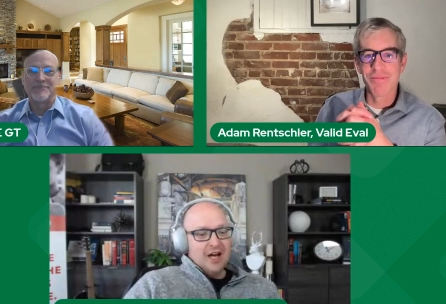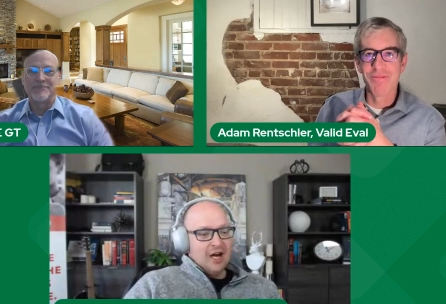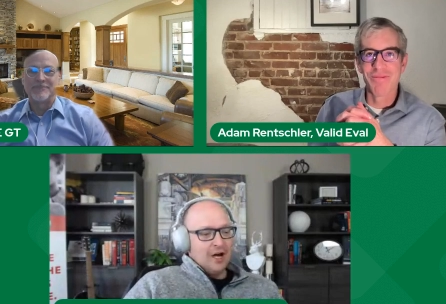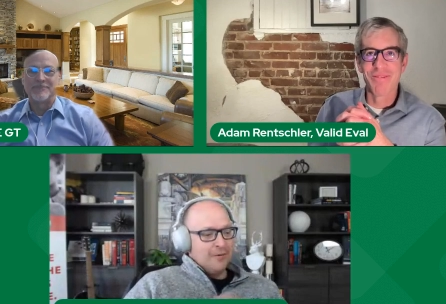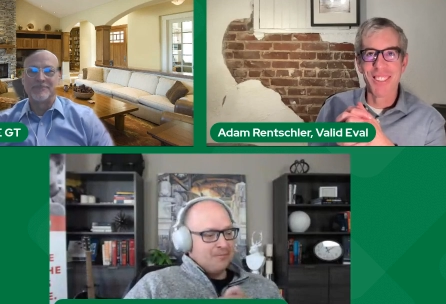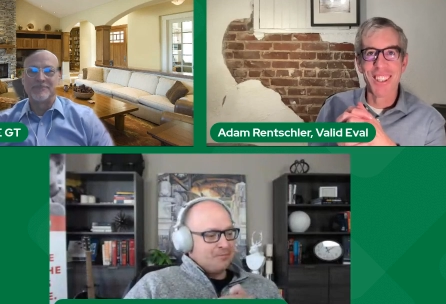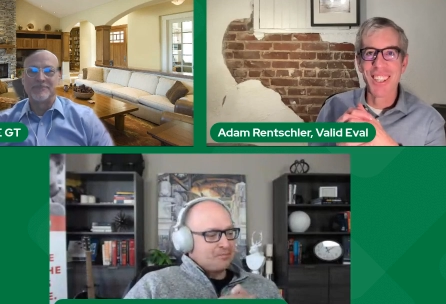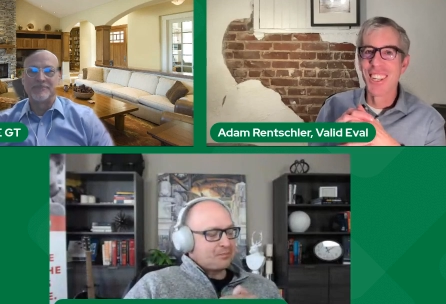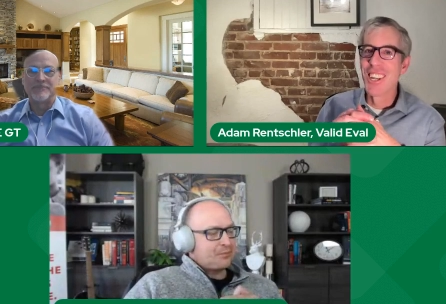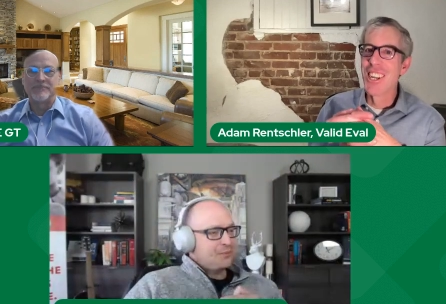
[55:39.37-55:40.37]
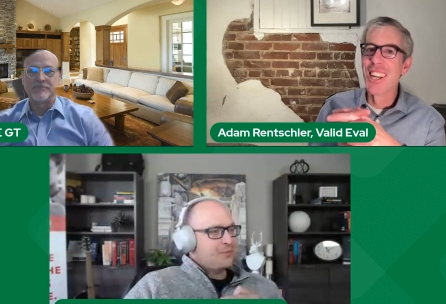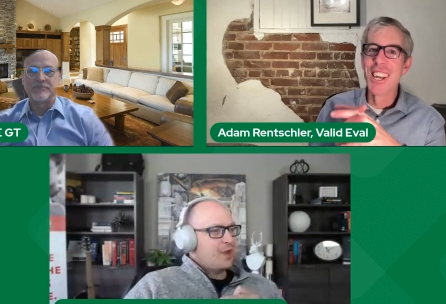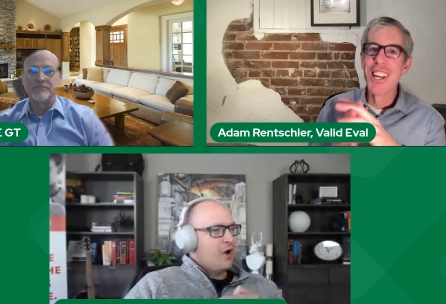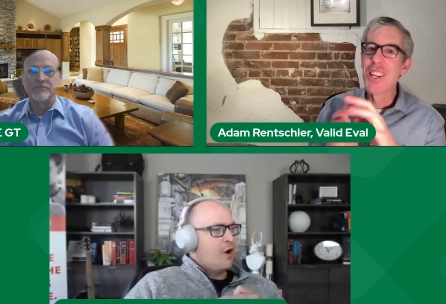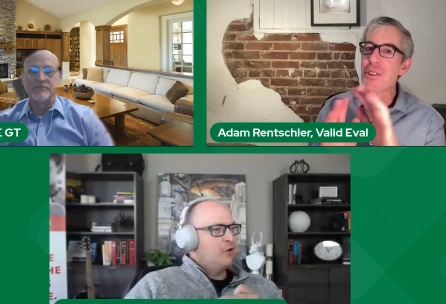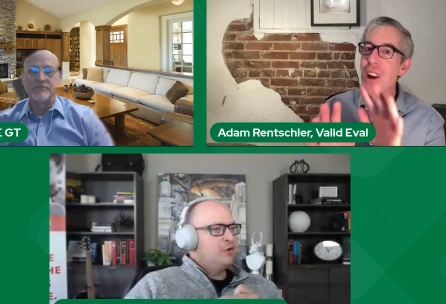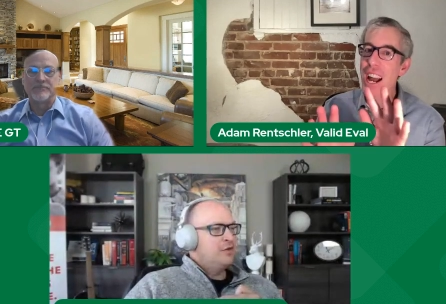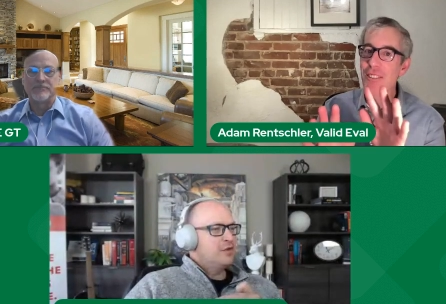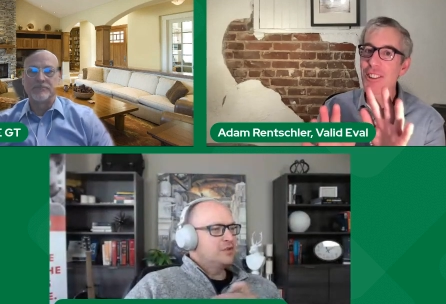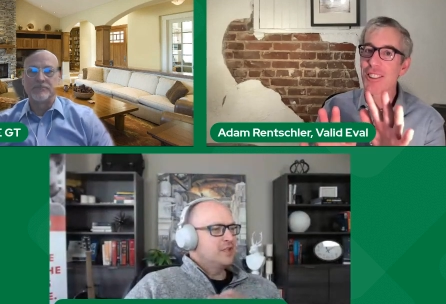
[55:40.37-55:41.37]
Speaker 1: Um,
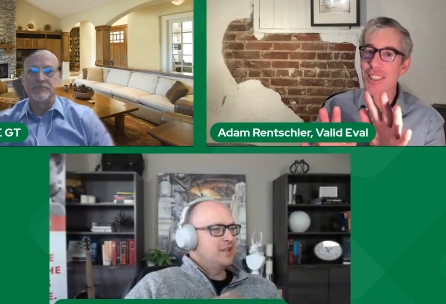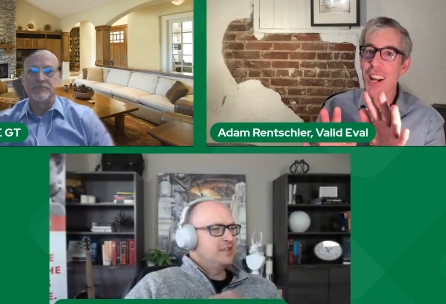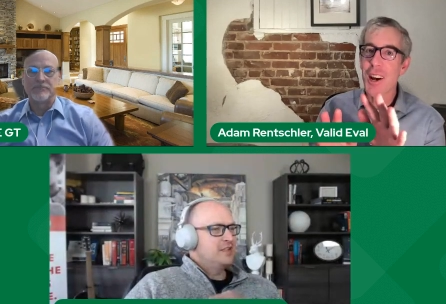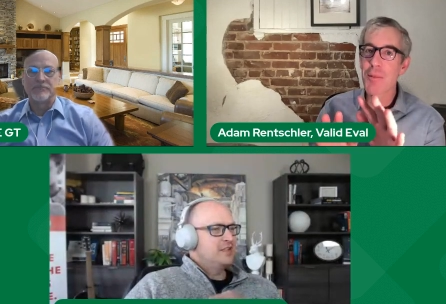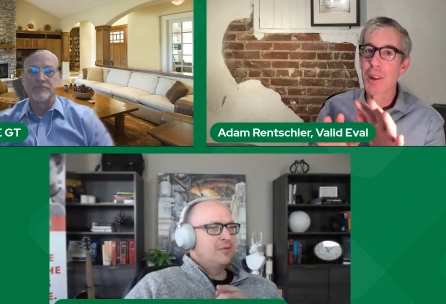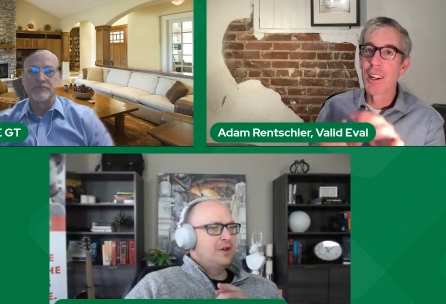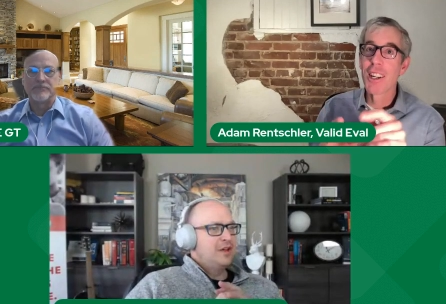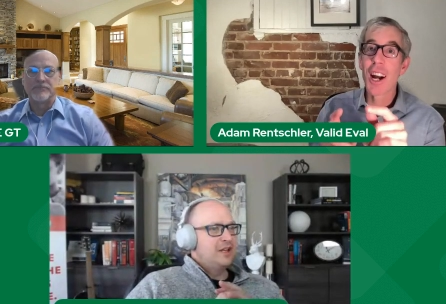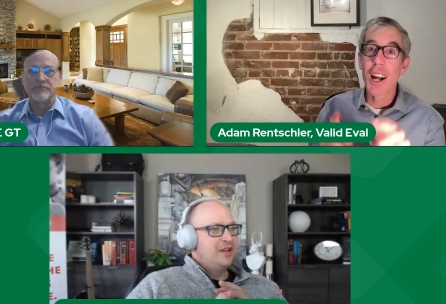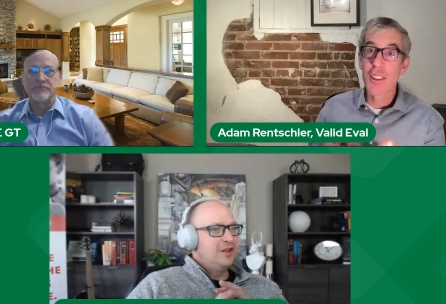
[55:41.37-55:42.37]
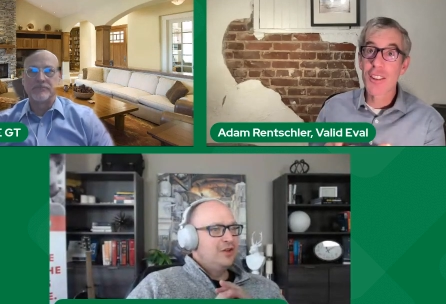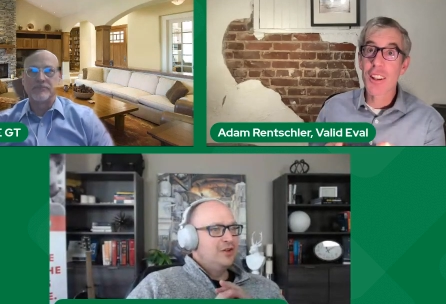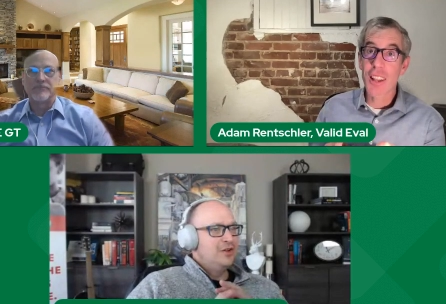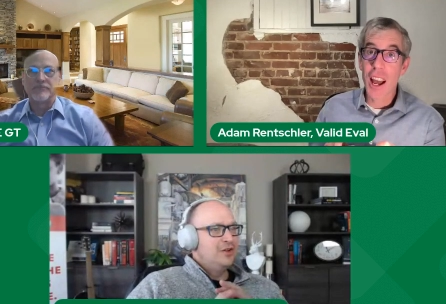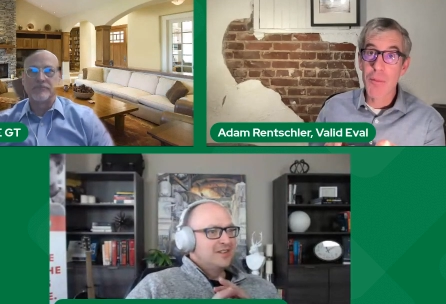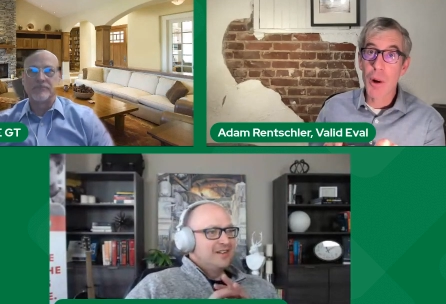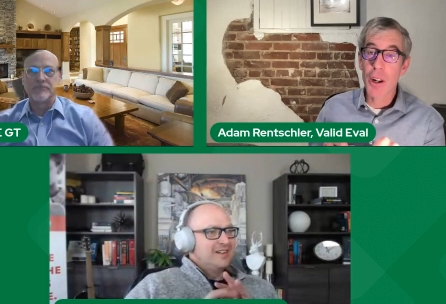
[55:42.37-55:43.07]
all of those things that are, we can use.